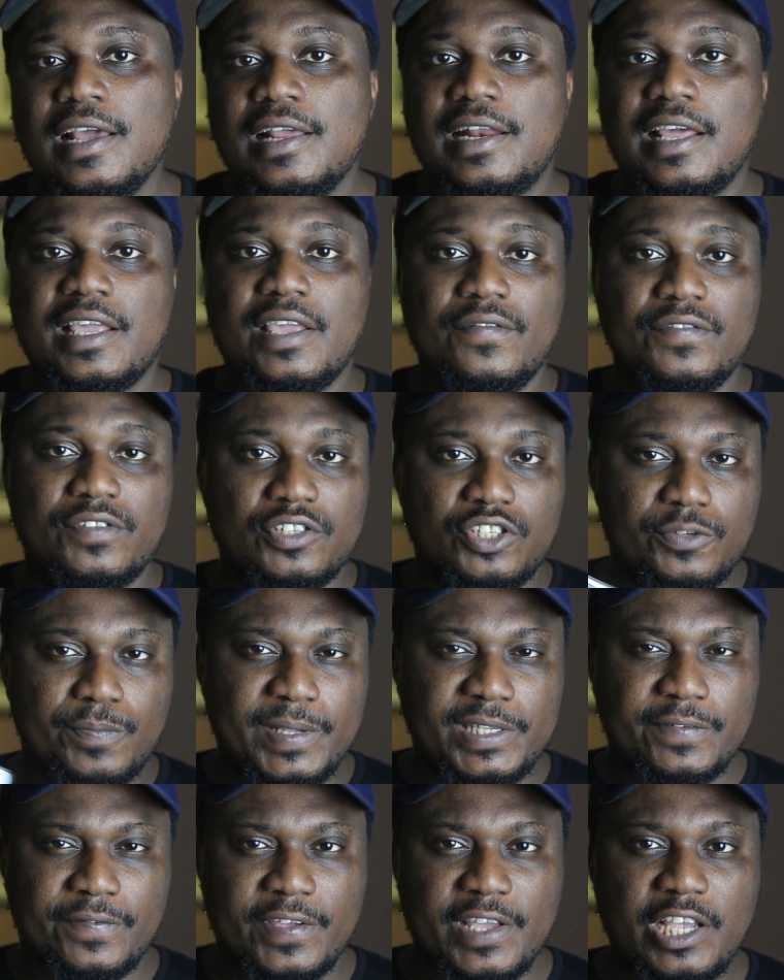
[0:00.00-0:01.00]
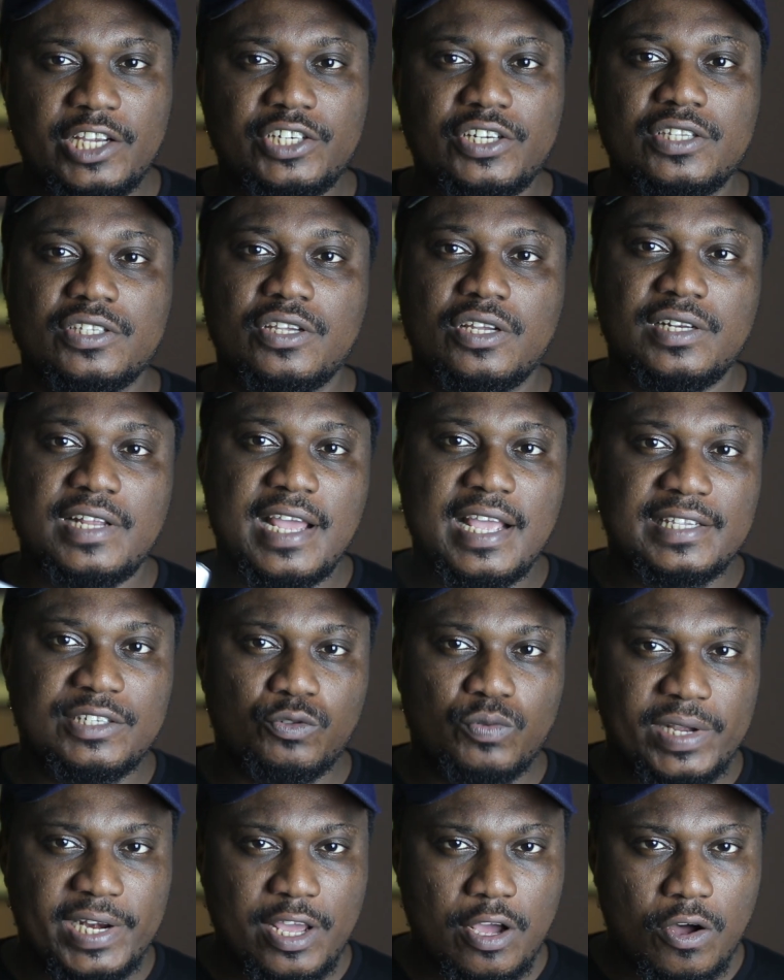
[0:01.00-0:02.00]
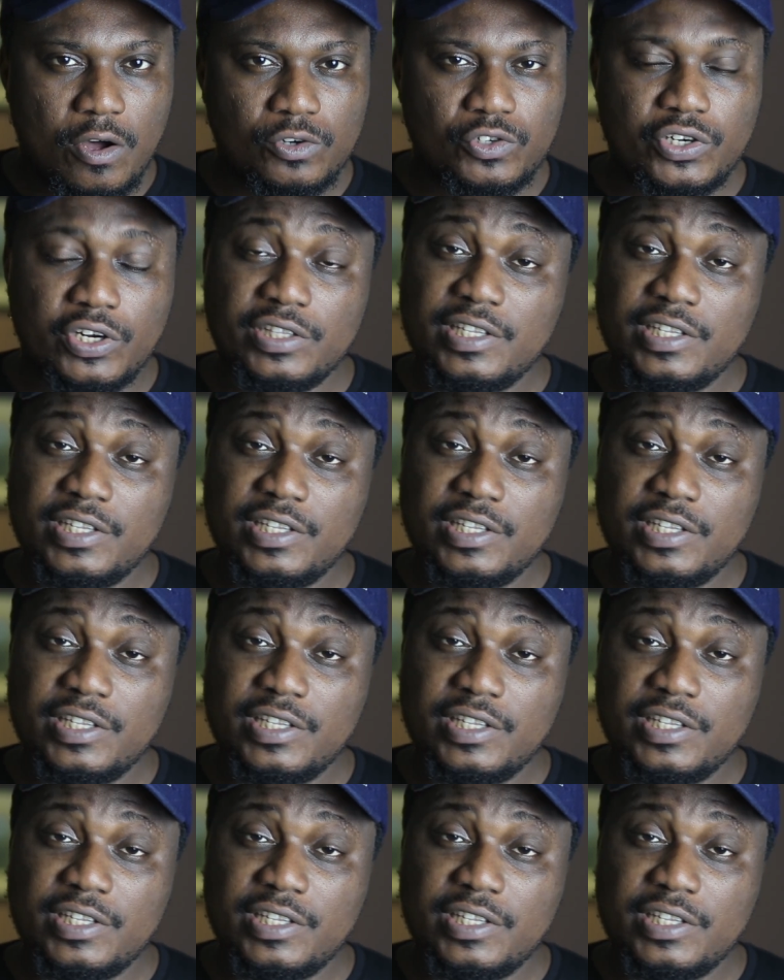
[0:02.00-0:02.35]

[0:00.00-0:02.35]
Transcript: that give you those specifications on the S20 Ultra.